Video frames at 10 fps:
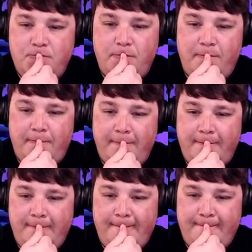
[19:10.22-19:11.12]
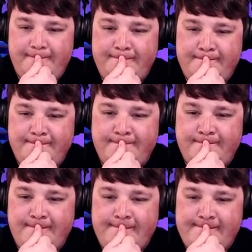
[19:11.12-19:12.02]

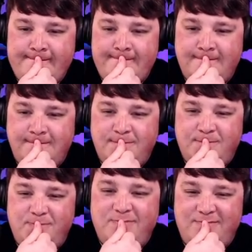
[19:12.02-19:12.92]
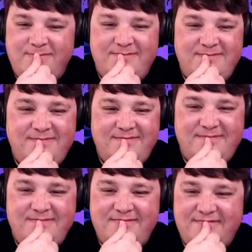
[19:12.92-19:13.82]

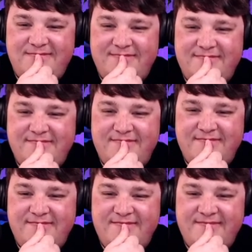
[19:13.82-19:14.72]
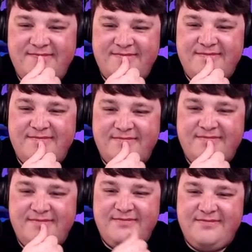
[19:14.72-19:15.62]

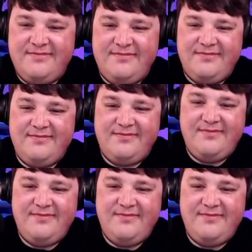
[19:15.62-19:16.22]
(not speaking)